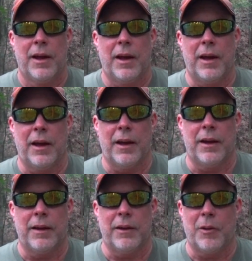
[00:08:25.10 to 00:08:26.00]

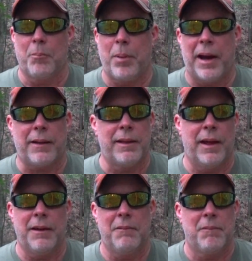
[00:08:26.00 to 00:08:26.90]
And you know, back
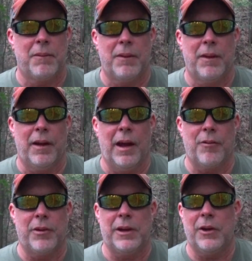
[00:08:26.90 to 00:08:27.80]
then,
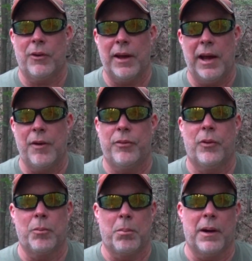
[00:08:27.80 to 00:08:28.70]
every year and a half
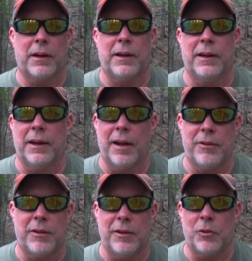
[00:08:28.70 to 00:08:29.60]
old buck in gun
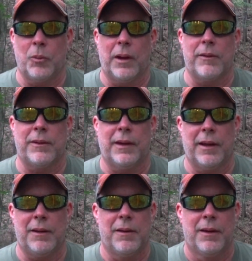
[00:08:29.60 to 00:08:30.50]
season when I was a
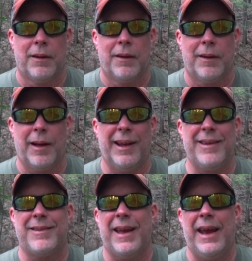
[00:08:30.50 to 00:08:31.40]
kid, at
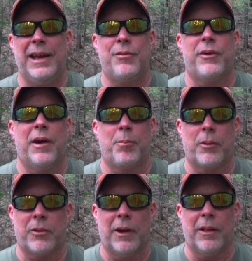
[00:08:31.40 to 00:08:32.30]
least
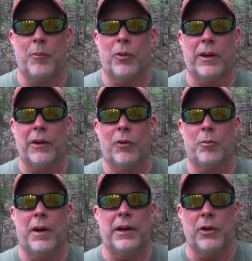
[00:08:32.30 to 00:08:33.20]
85% of them were
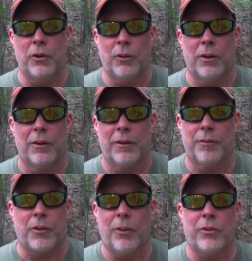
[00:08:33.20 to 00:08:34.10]
killed by noon.
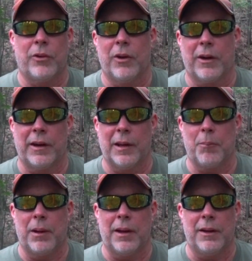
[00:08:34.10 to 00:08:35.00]
Of course they're not going to get
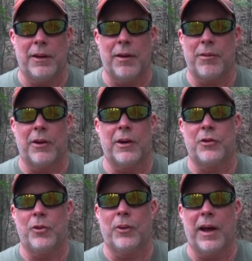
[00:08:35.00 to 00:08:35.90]
big. You never got a
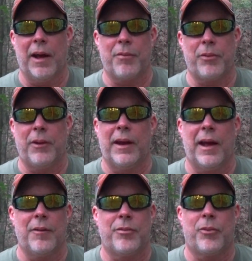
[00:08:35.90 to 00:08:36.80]
2½,
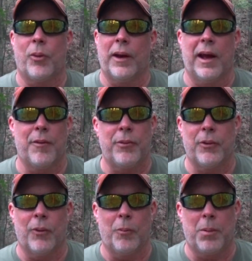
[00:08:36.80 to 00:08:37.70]
3½,
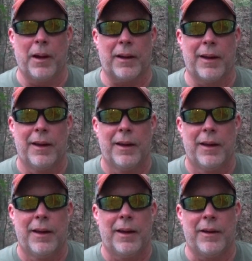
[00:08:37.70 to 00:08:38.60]
4½-year old buck.
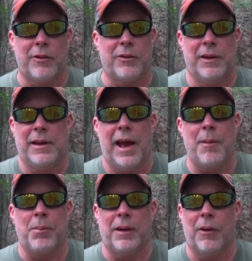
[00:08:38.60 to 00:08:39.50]
It just didn't
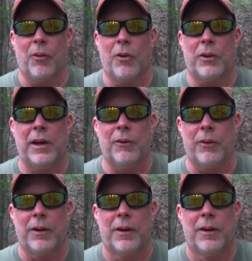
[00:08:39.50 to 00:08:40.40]
happen. They were all killed.